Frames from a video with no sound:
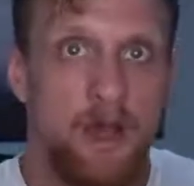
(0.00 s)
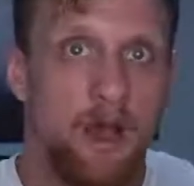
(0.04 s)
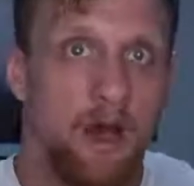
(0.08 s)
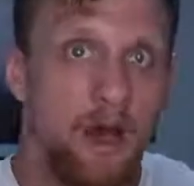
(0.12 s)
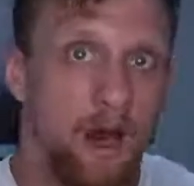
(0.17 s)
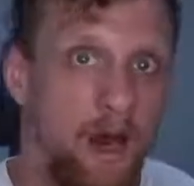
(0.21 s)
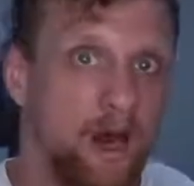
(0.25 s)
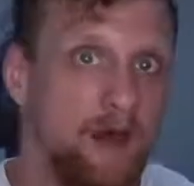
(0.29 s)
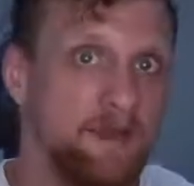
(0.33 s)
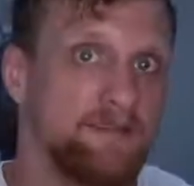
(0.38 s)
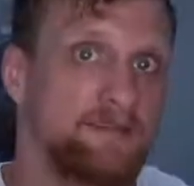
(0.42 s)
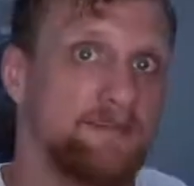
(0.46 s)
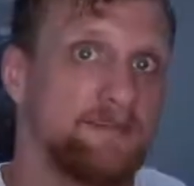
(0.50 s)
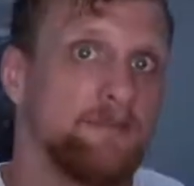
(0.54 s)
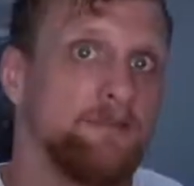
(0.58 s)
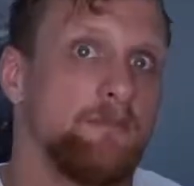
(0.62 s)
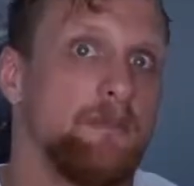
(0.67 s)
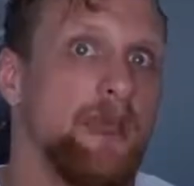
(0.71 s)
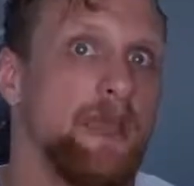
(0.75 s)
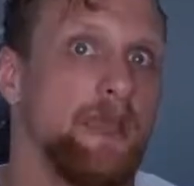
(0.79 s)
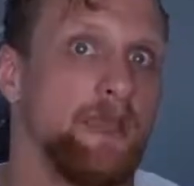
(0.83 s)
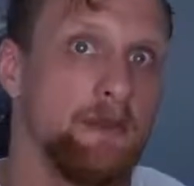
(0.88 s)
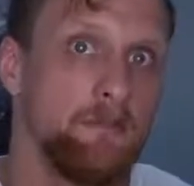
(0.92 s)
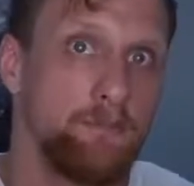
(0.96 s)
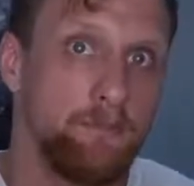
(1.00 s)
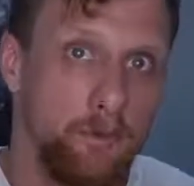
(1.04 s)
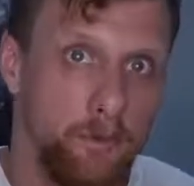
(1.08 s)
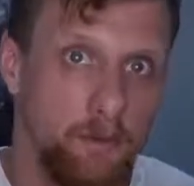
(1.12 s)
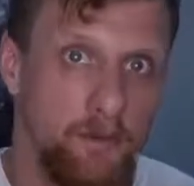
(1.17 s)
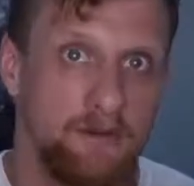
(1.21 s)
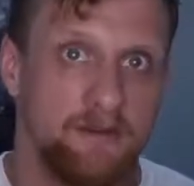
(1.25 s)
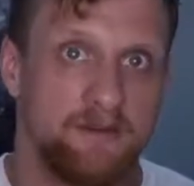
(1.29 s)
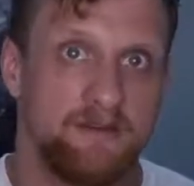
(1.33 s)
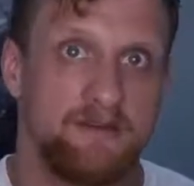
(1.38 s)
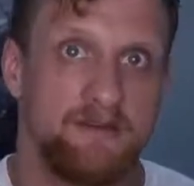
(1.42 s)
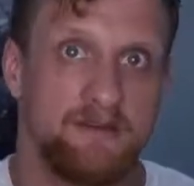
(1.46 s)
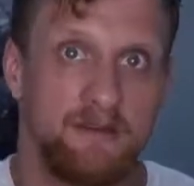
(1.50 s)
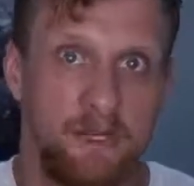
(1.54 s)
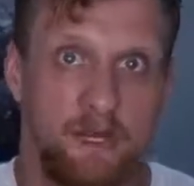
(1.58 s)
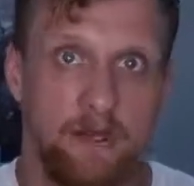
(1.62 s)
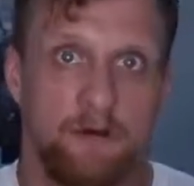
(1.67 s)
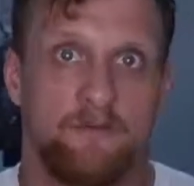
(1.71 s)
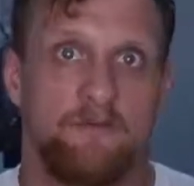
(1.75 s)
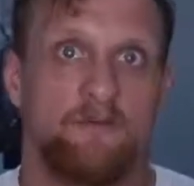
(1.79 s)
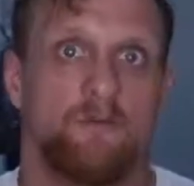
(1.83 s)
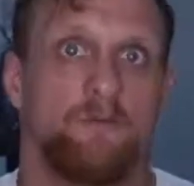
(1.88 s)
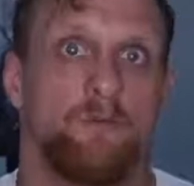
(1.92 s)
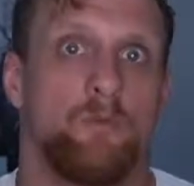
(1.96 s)
awesome and important to
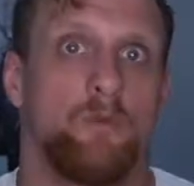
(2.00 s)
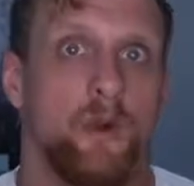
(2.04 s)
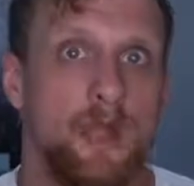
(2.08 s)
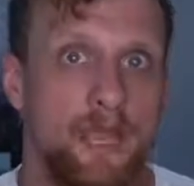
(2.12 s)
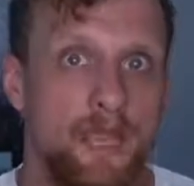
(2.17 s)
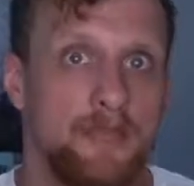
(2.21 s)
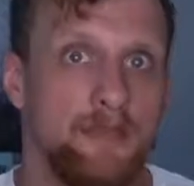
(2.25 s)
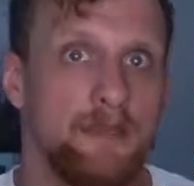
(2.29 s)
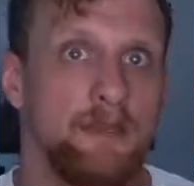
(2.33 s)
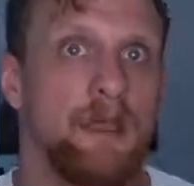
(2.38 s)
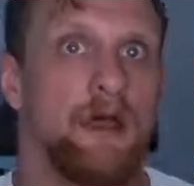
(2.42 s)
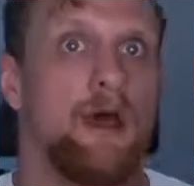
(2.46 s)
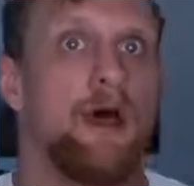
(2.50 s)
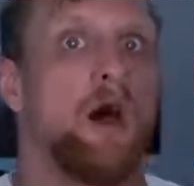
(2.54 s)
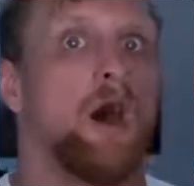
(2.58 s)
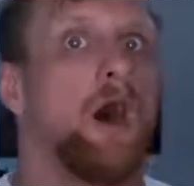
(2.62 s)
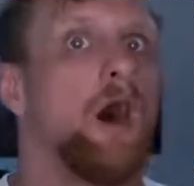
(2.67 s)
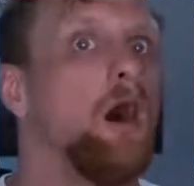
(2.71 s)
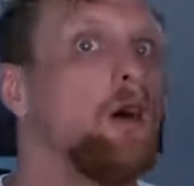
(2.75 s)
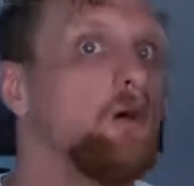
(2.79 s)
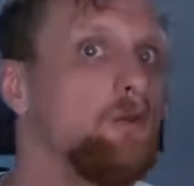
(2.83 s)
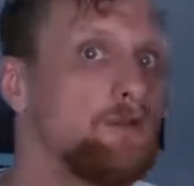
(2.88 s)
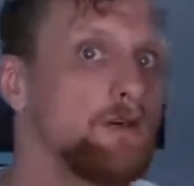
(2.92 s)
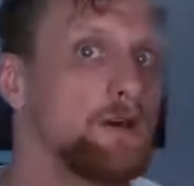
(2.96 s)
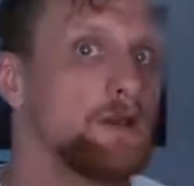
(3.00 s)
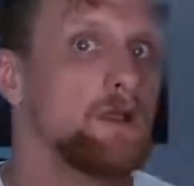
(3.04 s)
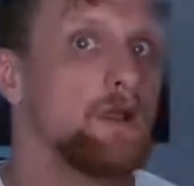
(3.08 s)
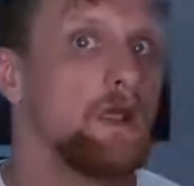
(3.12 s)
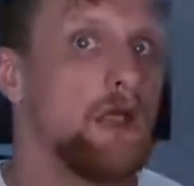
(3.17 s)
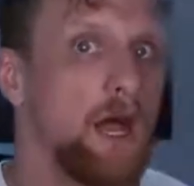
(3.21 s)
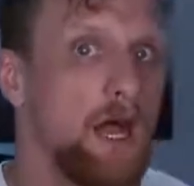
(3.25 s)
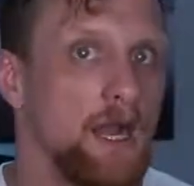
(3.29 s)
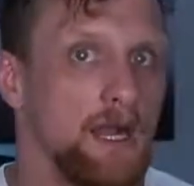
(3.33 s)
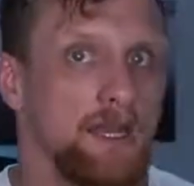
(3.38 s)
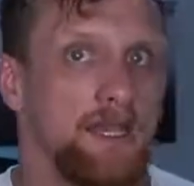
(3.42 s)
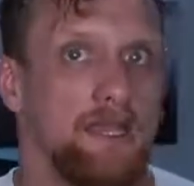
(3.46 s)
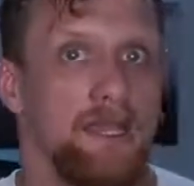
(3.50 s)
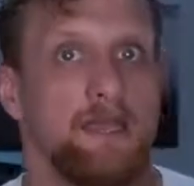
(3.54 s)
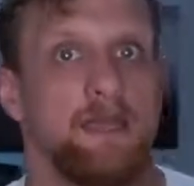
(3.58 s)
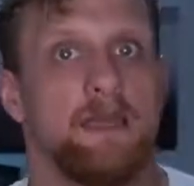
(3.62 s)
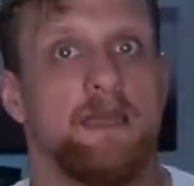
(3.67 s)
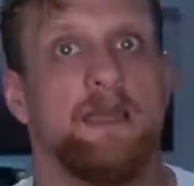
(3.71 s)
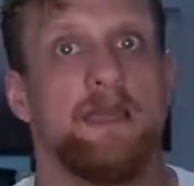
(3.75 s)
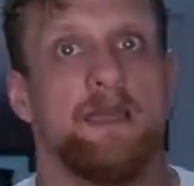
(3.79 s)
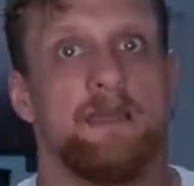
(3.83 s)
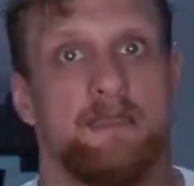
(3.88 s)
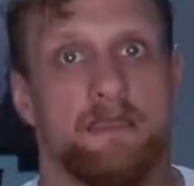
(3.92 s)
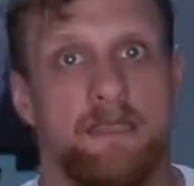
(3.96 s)
note when overclocking
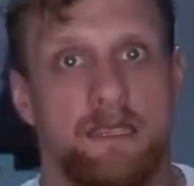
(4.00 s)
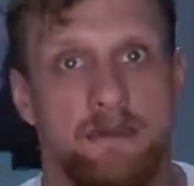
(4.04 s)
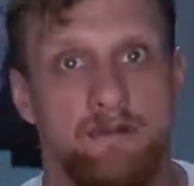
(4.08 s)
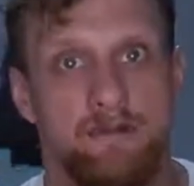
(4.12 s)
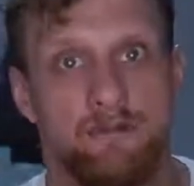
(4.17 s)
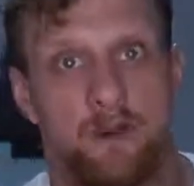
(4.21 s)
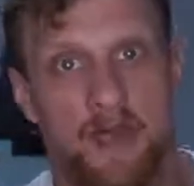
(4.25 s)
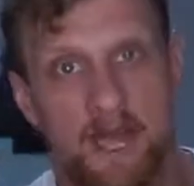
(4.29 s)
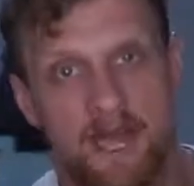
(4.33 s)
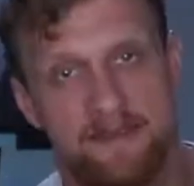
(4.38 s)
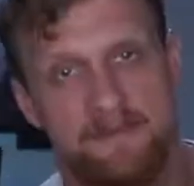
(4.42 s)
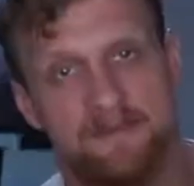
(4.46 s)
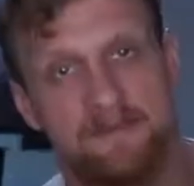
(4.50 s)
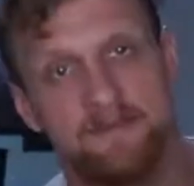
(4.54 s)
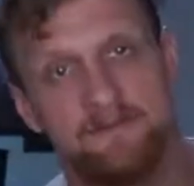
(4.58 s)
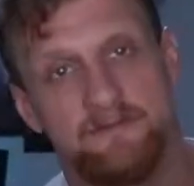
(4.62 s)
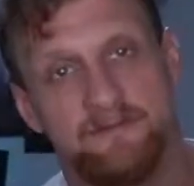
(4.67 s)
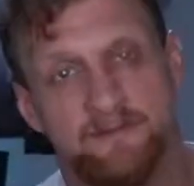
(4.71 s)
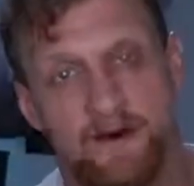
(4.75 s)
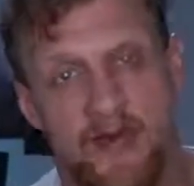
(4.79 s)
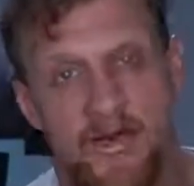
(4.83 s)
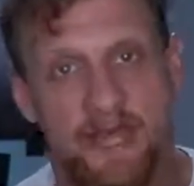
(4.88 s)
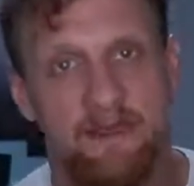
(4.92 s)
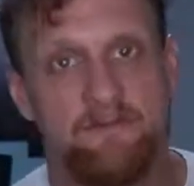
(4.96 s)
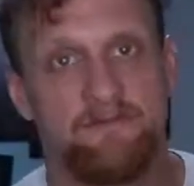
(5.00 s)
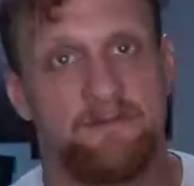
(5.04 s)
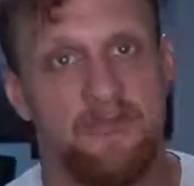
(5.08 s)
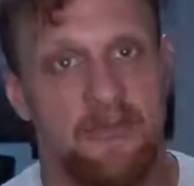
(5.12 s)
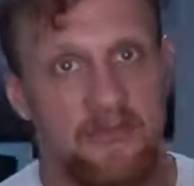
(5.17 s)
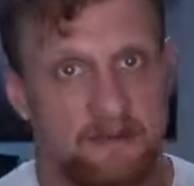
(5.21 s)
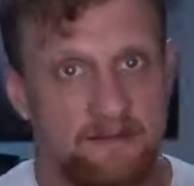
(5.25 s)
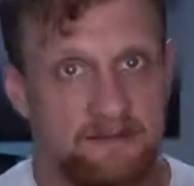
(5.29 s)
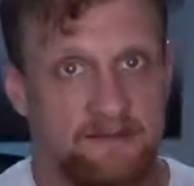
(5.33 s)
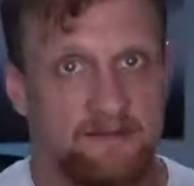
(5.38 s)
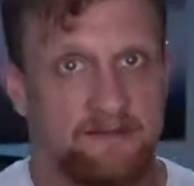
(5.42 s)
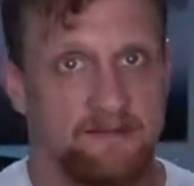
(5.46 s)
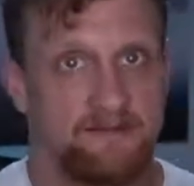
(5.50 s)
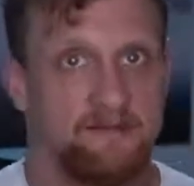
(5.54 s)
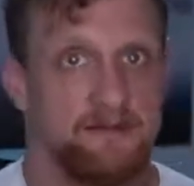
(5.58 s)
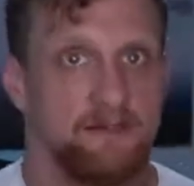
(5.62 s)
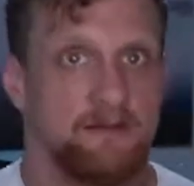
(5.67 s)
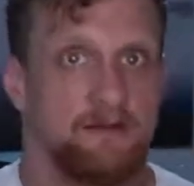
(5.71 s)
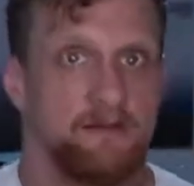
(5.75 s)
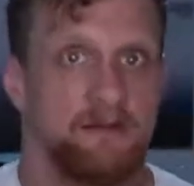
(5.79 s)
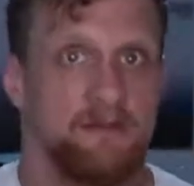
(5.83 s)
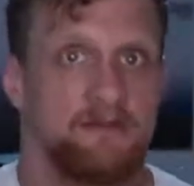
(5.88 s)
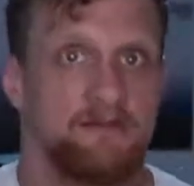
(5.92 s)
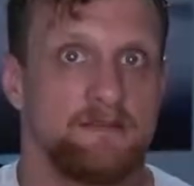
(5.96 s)
the Ryzen 5000
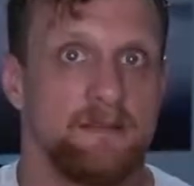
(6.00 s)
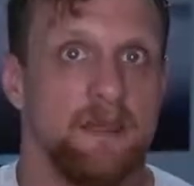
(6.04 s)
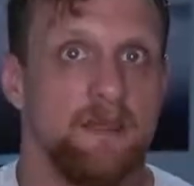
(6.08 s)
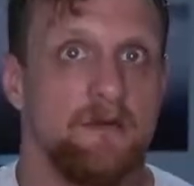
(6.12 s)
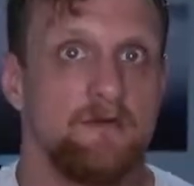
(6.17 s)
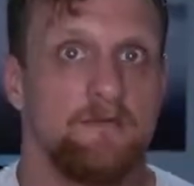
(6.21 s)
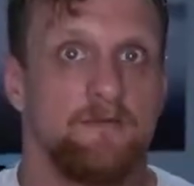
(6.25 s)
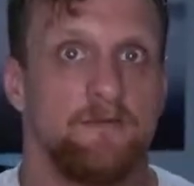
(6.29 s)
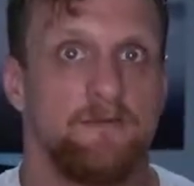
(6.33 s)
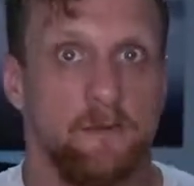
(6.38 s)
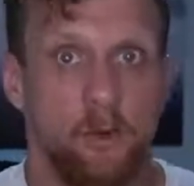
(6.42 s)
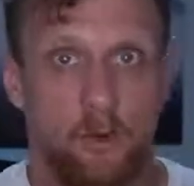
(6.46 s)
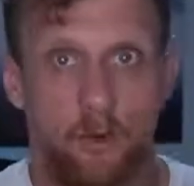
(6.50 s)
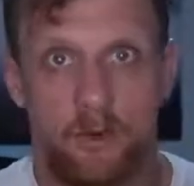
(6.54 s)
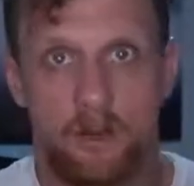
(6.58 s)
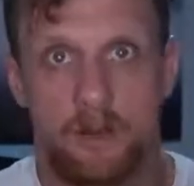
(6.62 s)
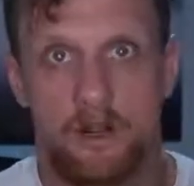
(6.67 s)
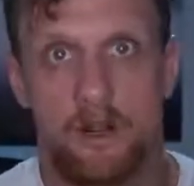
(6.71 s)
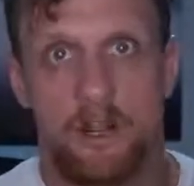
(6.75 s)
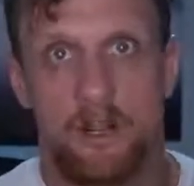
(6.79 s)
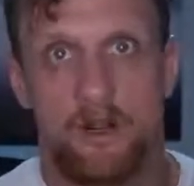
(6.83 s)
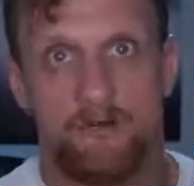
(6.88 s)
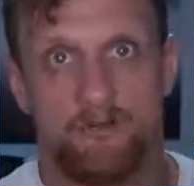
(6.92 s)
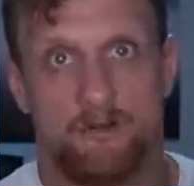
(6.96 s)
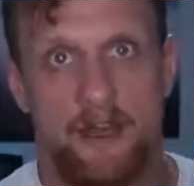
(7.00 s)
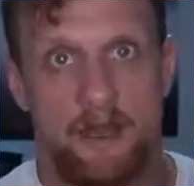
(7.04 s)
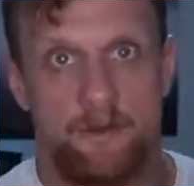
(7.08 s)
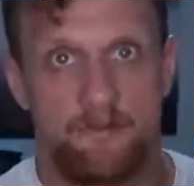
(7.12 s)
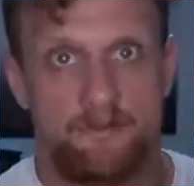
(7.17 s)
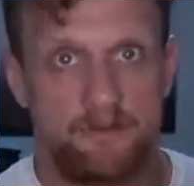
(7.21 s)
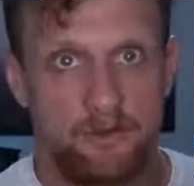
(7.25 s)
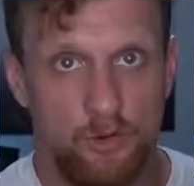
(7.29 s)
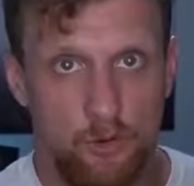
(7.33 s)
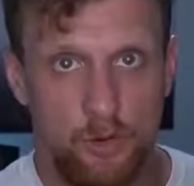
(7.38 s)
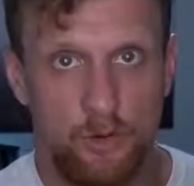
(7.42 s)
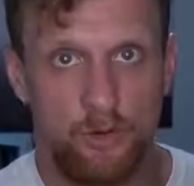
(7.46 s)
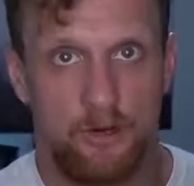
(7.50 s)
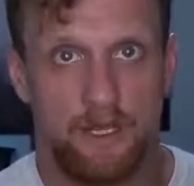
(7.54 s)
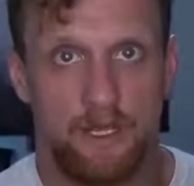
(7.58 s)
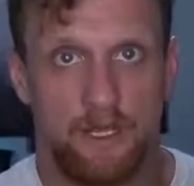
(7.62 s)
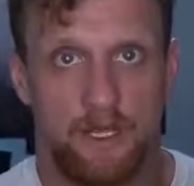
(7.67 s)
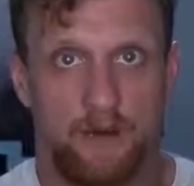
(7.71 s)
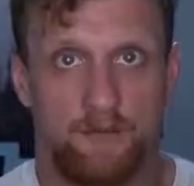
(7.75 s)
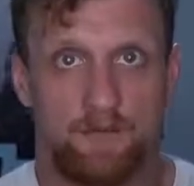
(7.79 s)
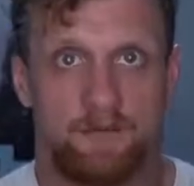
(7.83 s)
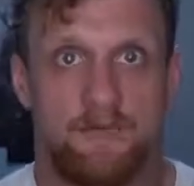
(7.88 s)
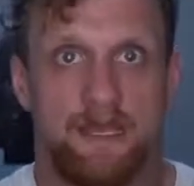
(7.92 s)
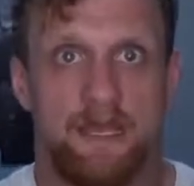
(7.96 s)
series for
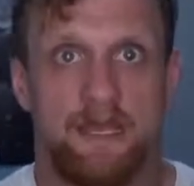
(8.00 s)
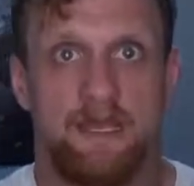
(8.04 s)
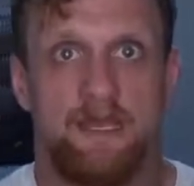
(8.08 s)
Raptoreum.